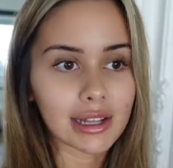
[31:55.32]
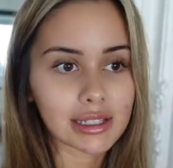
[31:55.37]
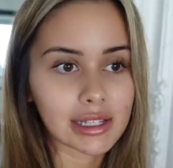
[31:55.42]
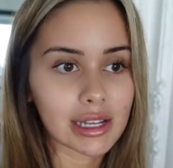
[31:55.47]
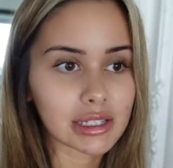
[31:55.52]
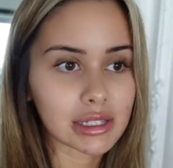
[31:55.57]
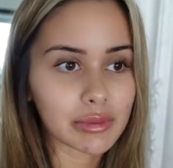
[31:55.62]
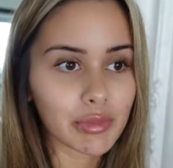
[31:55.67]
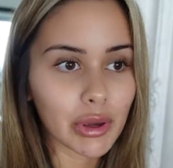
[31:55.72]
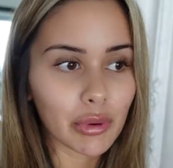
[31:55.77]
I
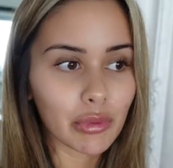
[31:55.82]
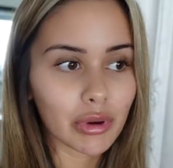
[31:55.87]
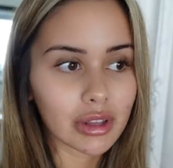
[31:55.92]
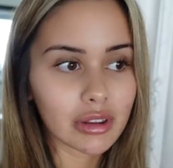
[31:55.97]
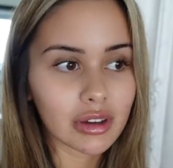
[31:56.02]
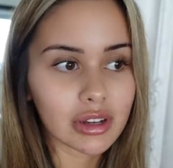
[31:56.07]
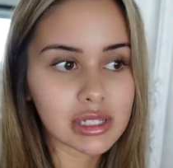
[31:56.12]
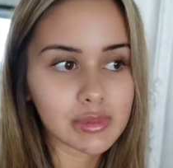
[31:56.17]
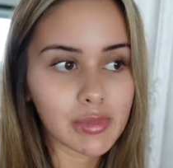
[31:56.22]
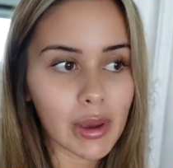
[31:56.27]
tend to be one of
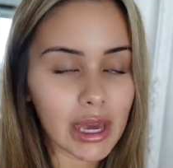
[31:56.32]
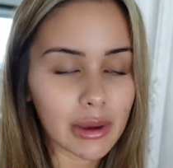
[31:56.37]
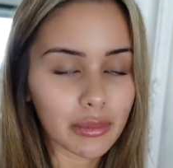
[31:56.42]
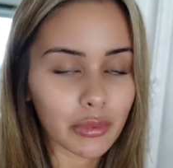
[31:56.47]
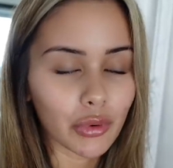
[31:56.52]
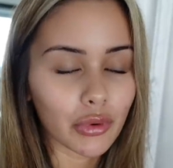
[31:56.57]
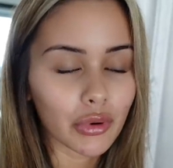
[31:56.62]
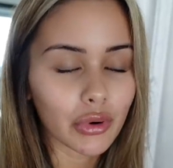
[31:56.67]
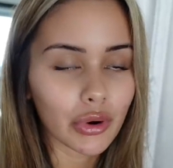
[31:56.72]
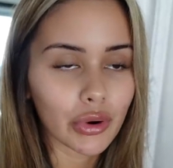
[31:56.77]
those
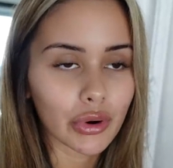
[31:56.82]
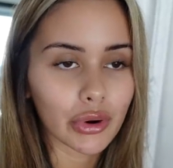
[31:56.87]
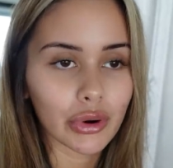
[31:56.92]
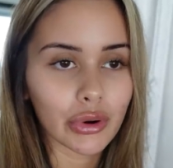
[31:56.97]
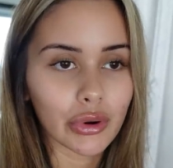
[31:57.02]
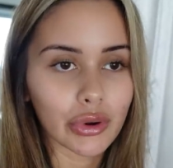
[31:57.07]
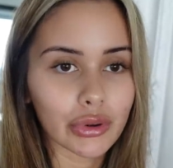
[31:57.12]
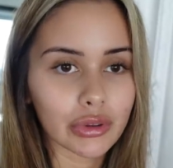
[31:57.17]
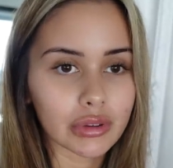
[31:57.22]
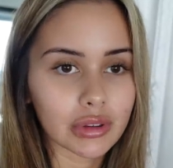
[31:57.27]
people
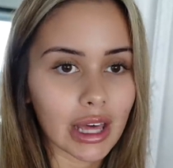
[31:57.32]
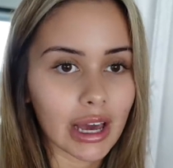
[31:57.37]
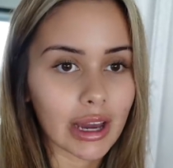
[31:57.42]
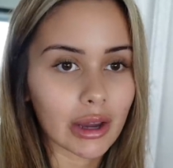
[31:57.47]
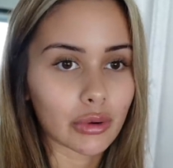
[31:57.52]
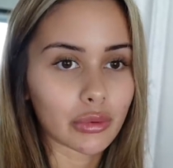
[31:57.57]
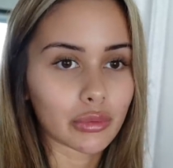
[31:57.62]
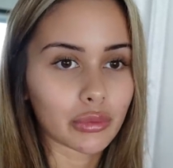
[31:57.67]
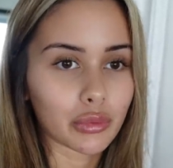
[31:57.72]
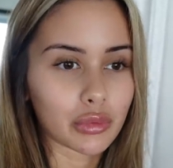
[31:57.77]
who like
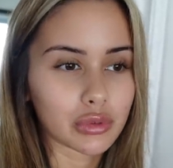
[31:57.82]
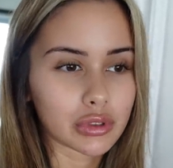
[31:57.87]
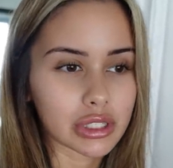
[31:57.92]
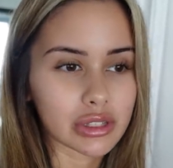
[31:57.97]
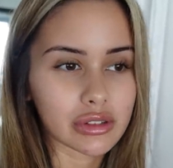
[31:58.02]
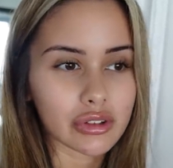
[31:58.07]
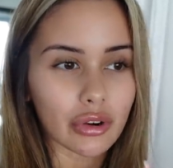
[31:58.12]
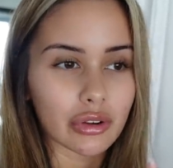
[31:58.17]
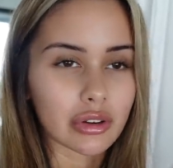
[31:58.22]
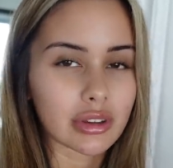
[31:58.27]
will
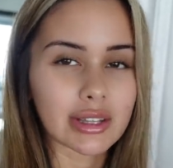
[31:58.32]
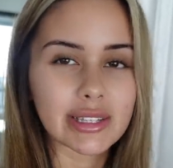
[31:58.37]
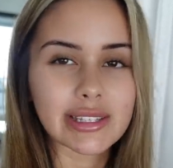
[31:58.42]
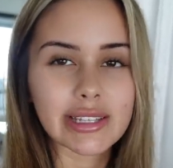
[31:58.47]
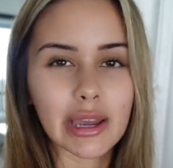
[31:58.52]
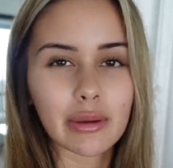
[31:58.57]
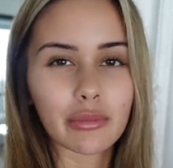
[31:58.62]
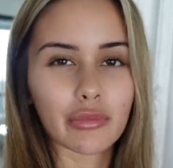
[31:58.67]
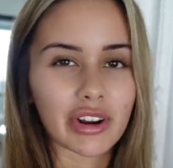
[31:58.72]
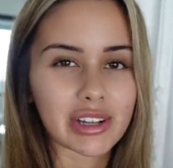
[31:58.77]
just go to the
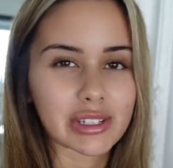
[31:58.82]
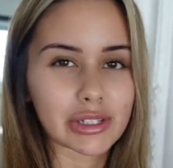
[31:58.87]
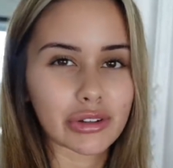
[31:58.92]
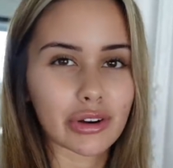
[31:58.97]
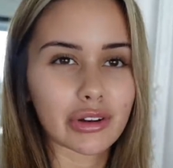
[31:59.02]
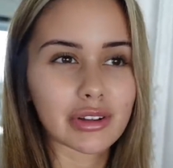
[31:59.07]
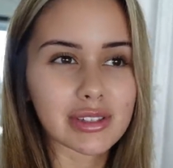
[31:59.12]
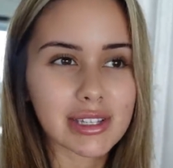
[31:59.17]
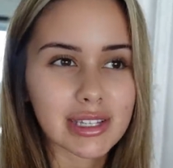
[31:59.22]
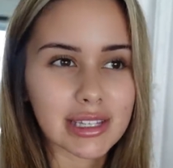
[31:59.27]
same
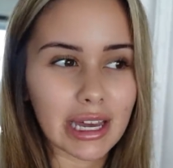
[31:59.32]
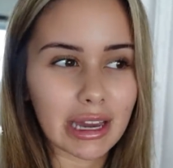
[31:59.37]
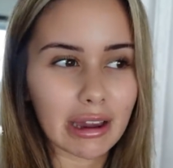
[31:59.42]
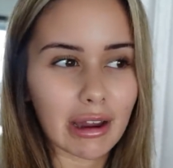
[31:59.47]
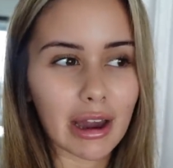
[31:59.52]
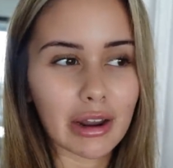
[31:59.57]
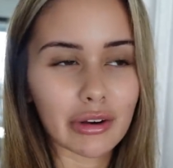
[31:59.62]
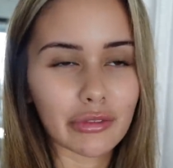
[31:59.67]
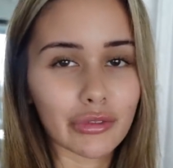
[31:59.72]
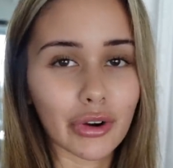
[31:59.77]
restaurants and like
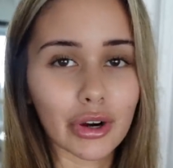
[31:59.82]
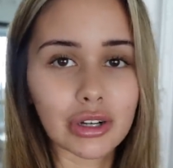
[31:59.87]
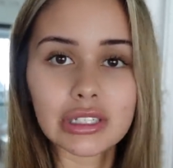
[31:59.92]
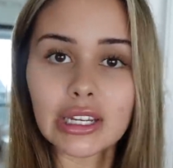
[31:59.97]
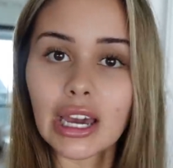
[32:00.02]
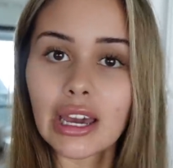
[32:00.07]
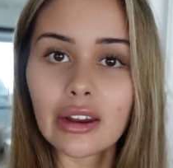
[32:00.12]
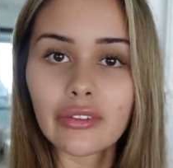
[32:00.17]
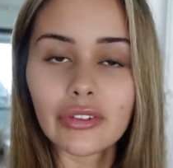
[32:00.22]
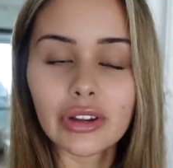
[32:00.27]
kind of
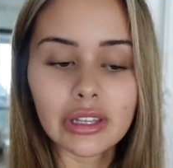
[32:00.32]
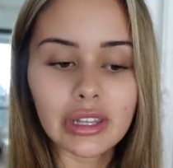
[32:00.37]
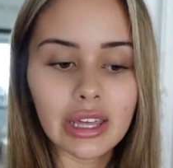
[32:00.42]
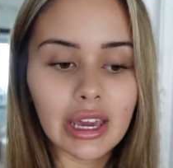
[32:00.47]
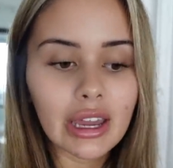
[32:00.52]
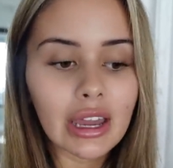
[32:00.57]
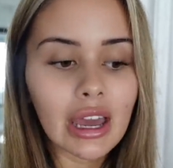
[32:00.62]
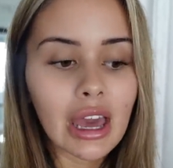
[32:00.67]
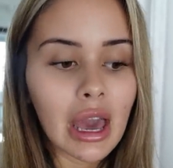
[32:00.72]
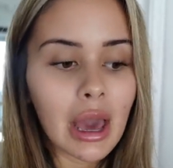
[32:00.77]
rotate
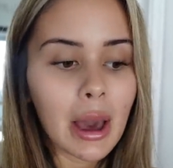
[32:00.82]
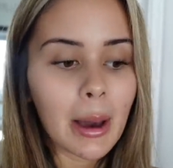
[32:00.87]
everything.